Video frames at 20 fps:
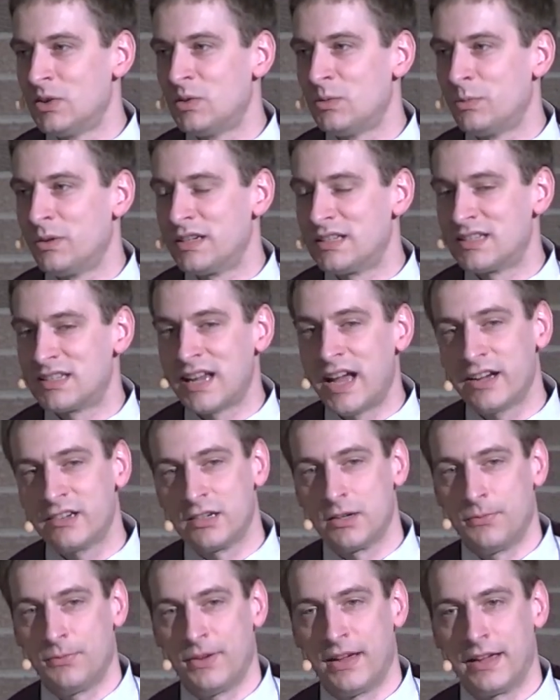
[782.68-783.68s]
What
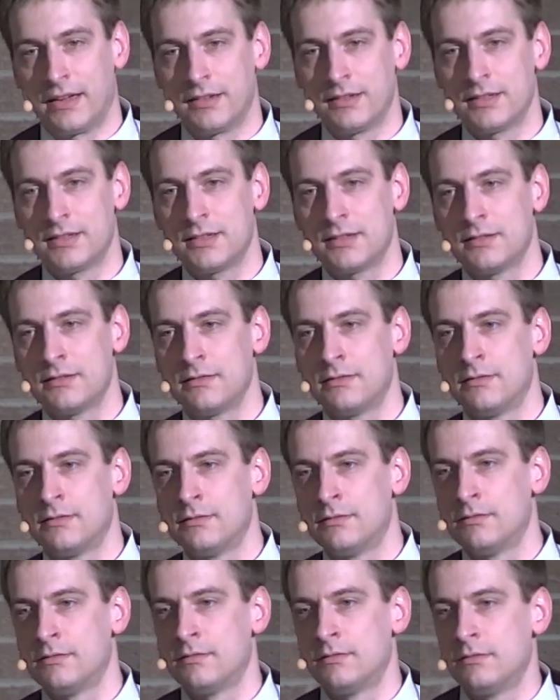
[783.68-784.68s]
sacrifice
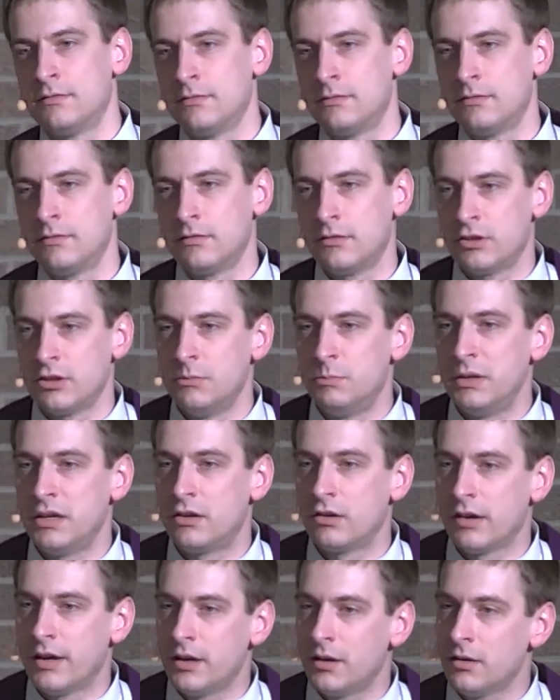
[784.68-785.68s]
could be
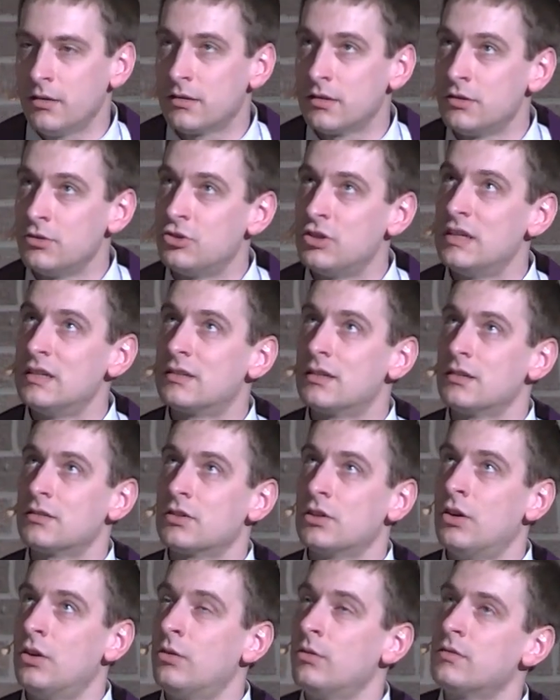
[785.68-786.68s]
greater than Jesus'
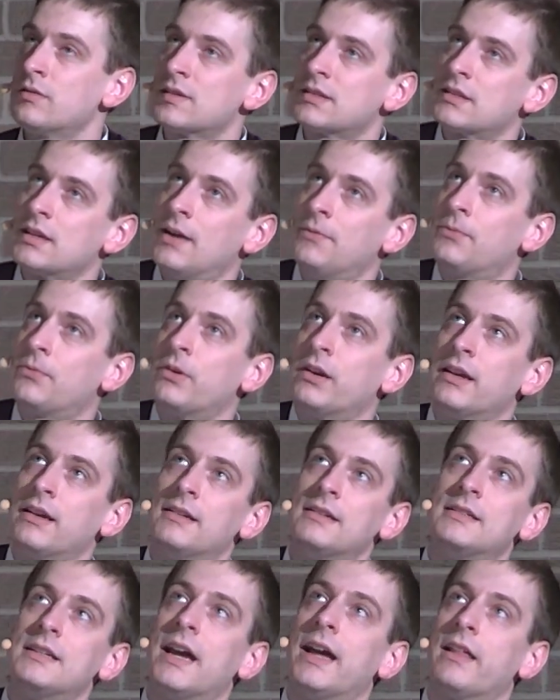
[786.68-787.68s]
own suffering
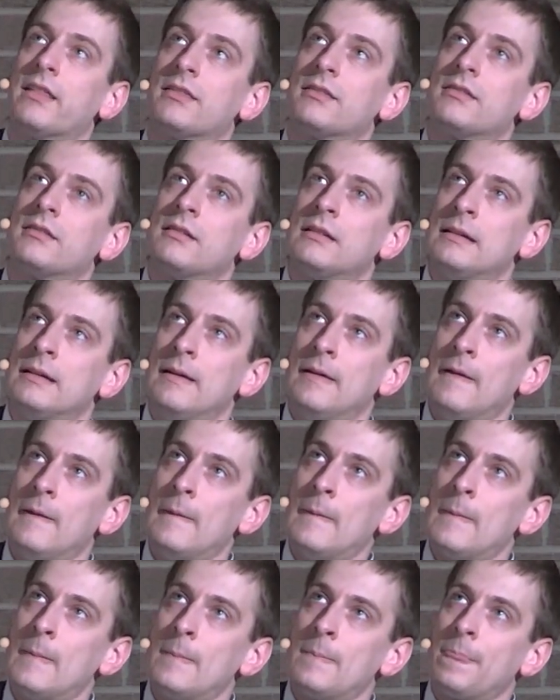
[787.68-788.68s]
and death
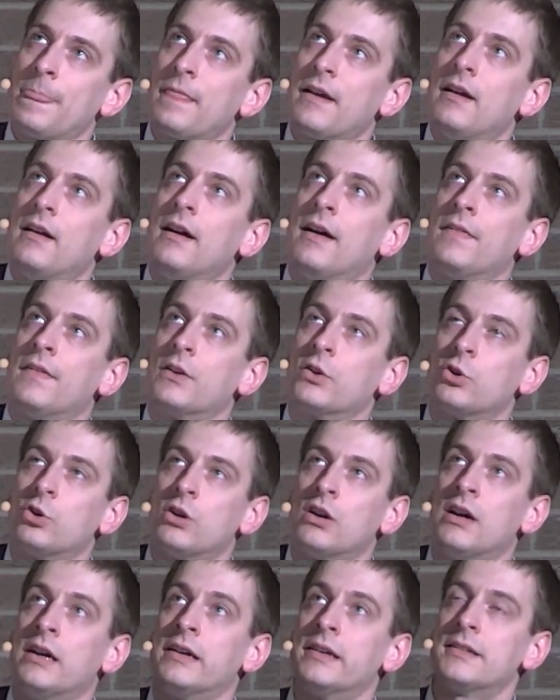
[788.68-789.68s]
on the
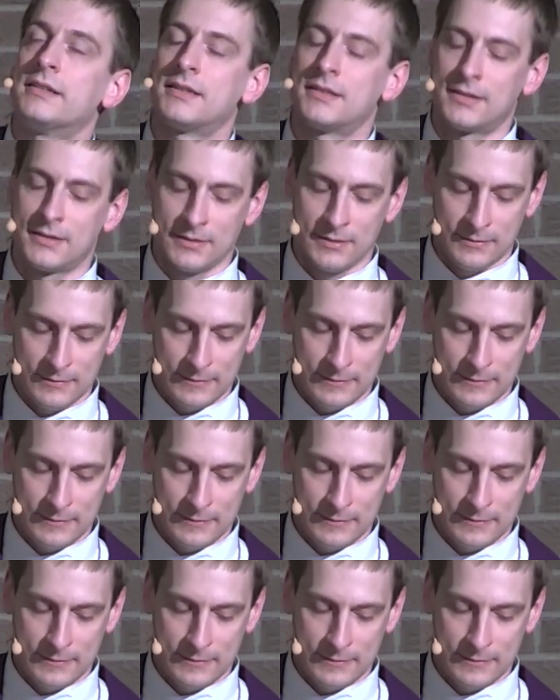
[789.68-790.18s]
cross?